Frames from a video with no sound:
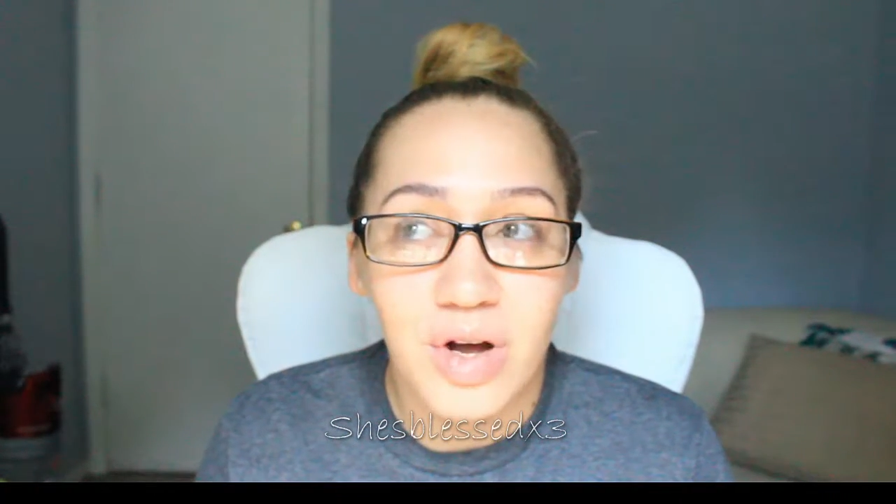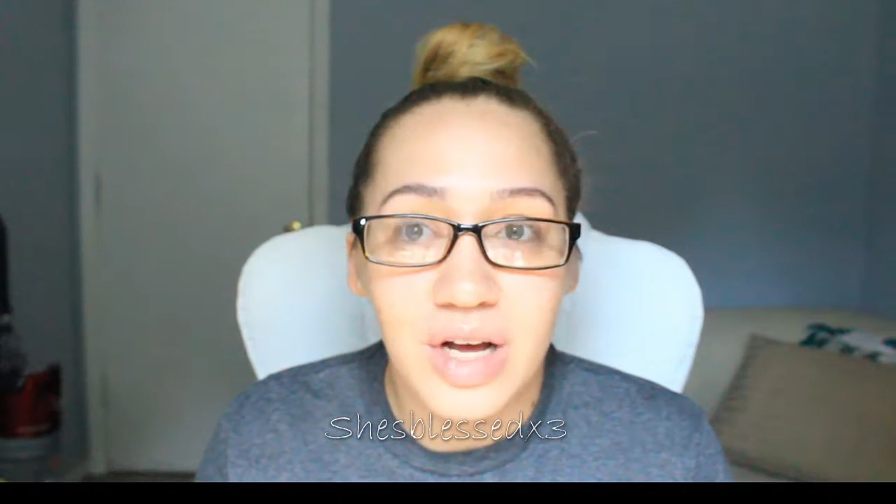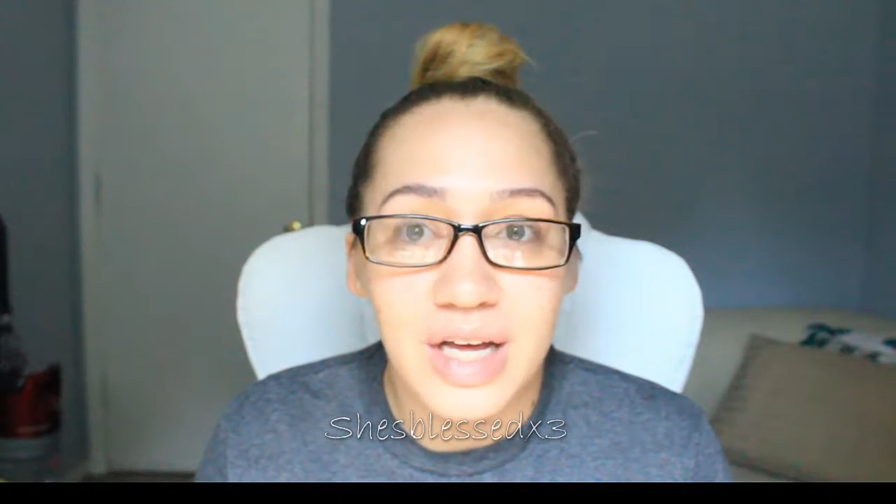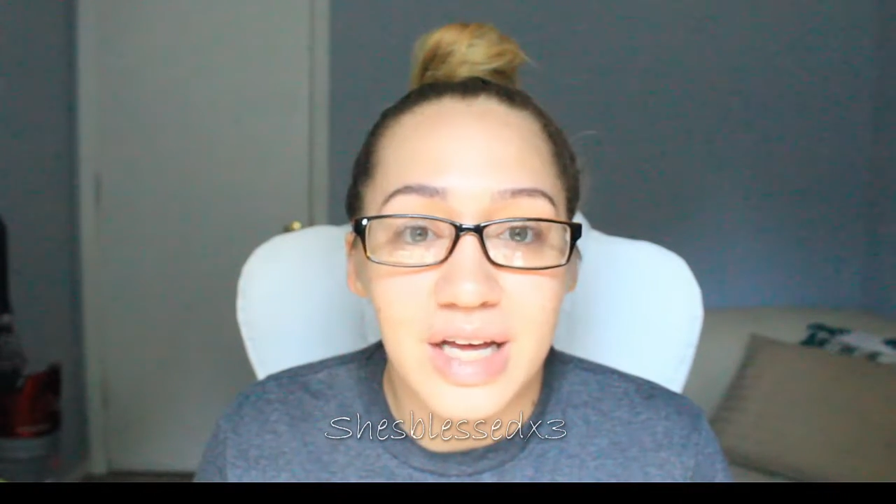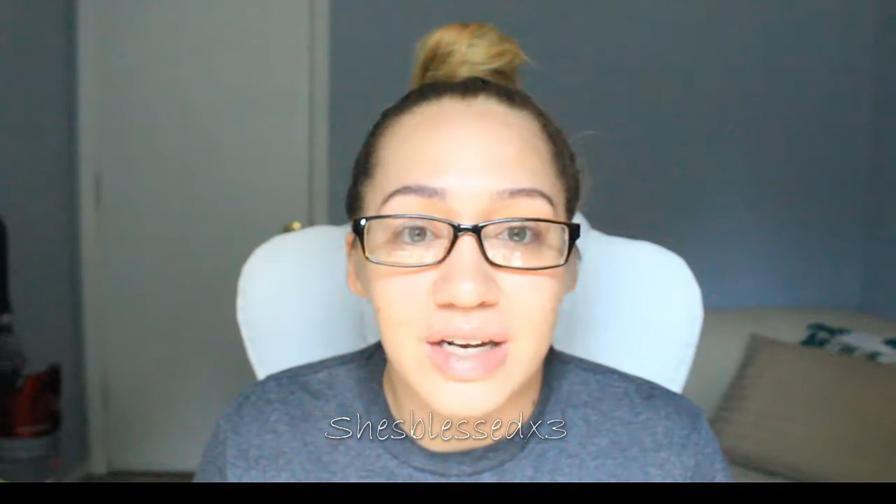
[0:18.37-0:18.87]

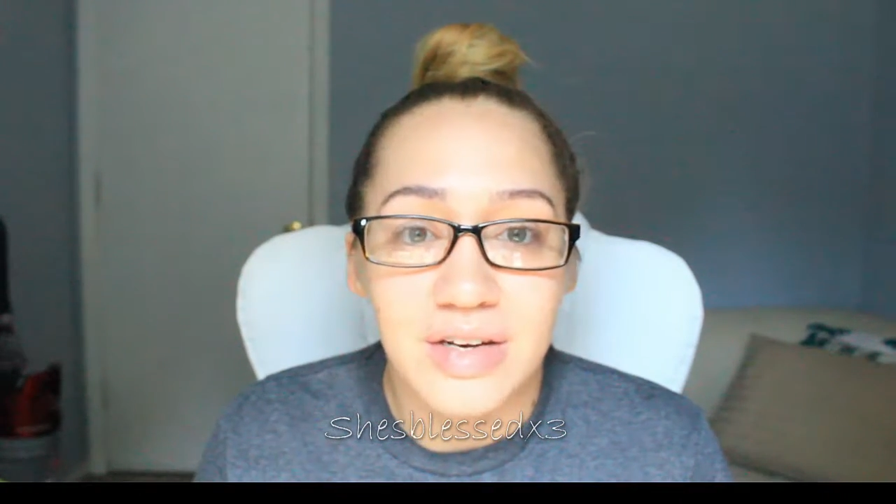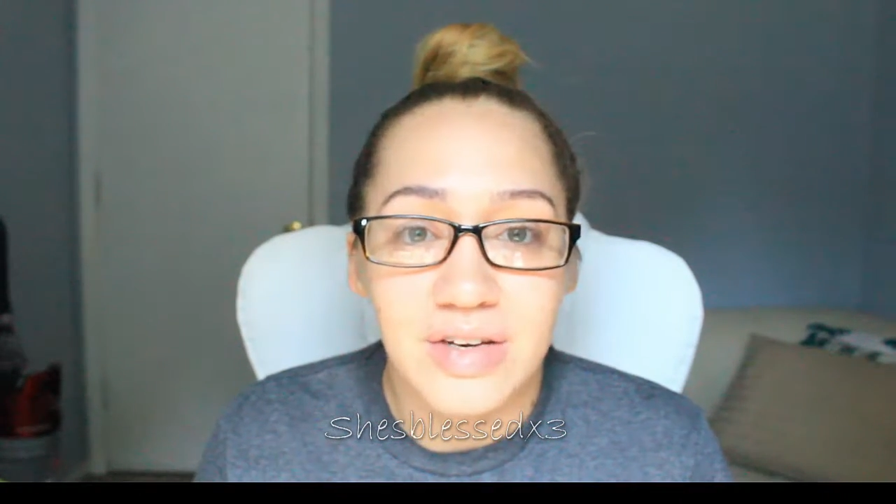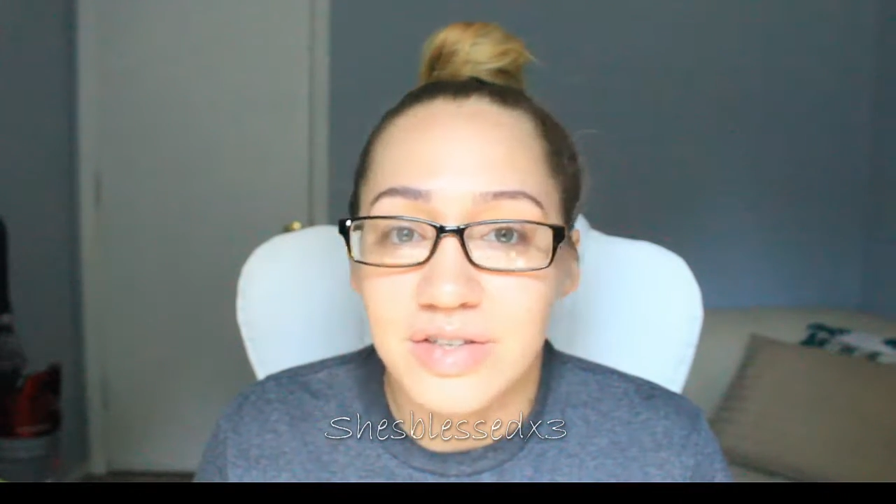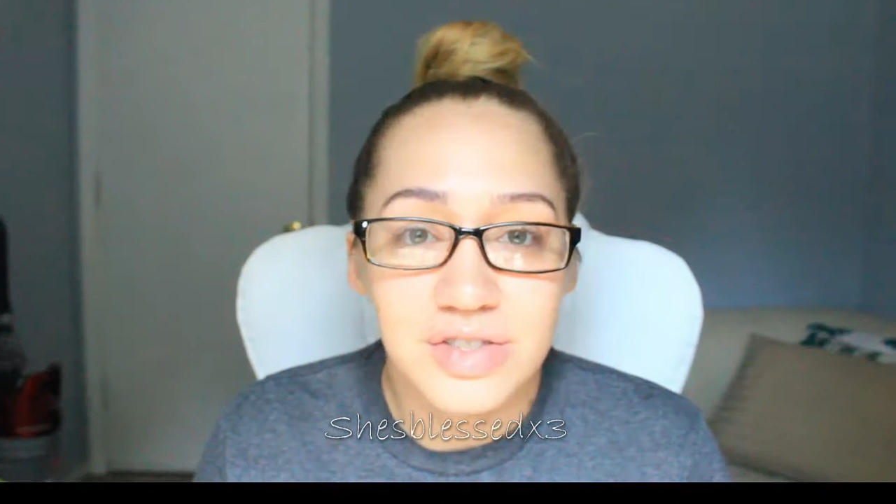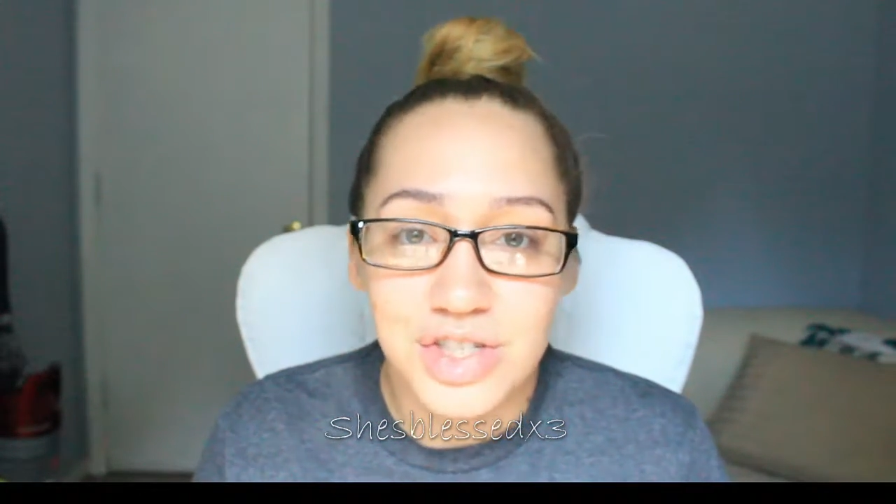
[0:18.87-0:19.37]

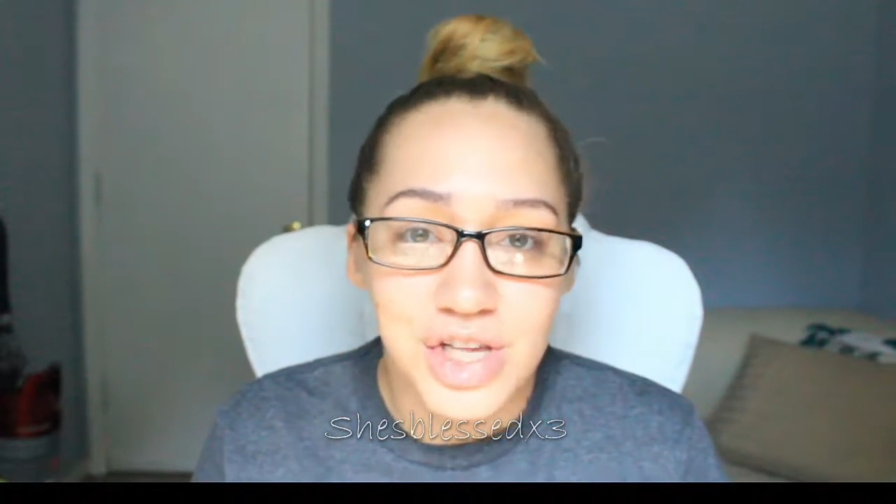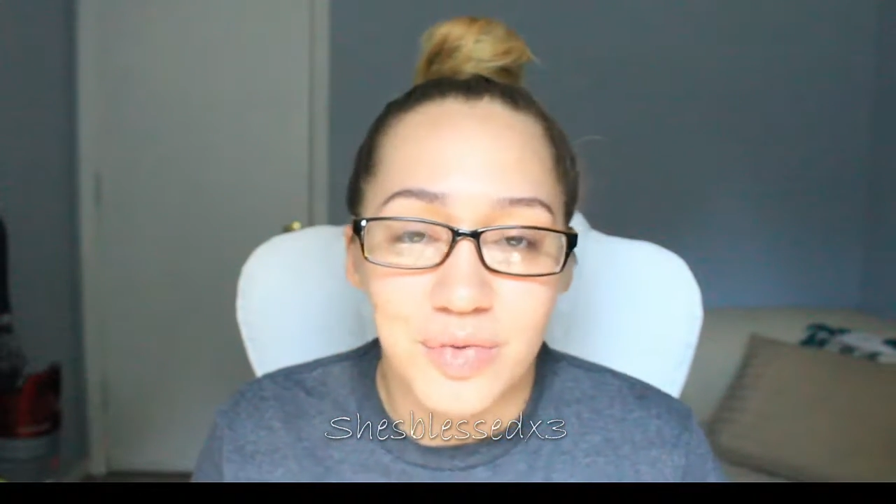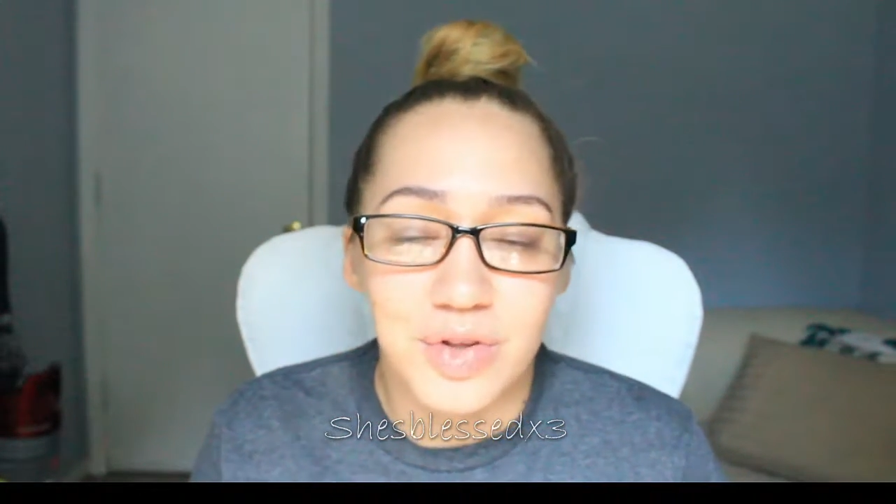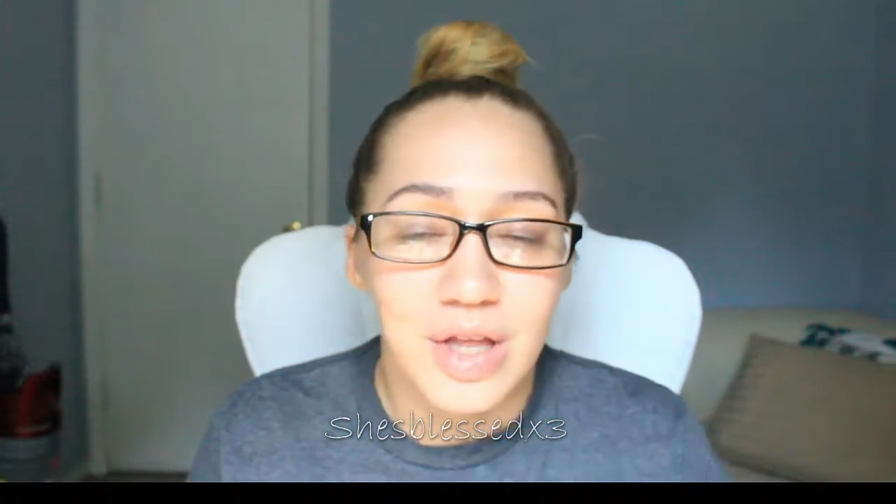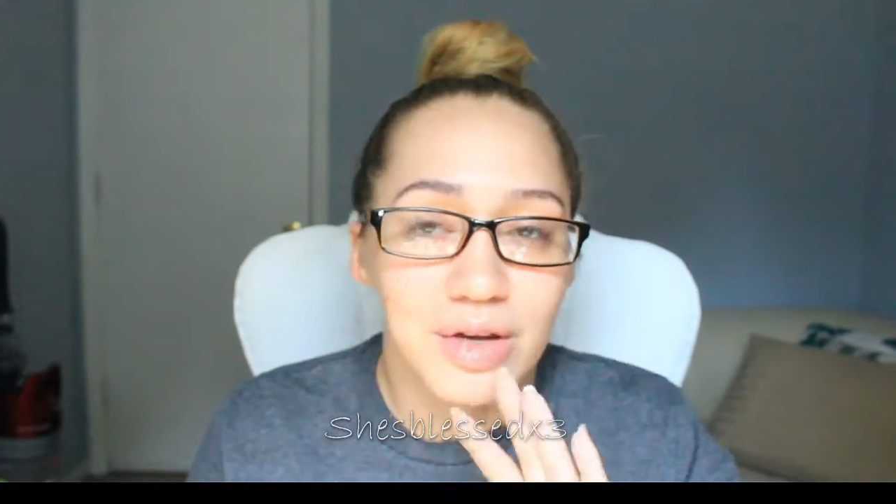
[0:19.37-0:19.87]
and just
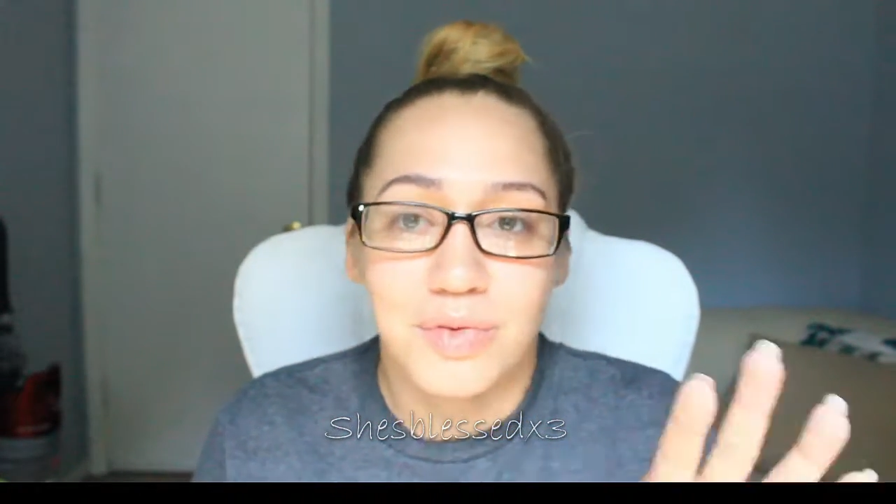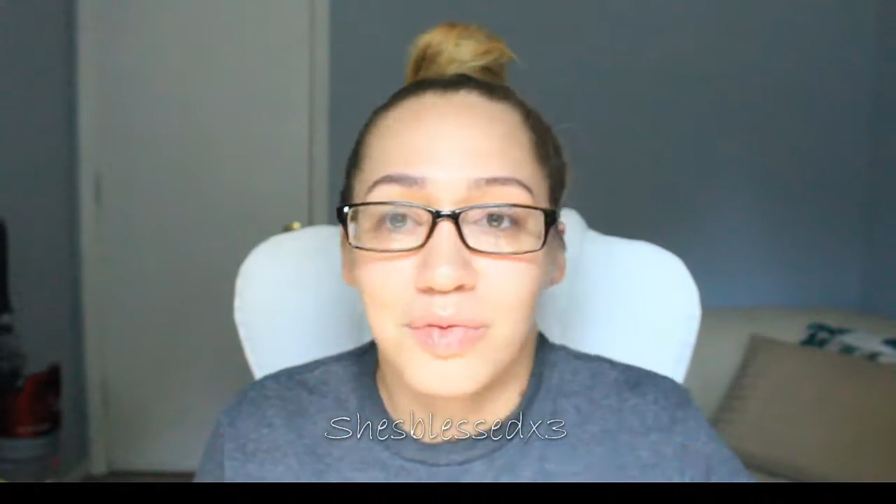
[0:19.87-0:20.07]
everything.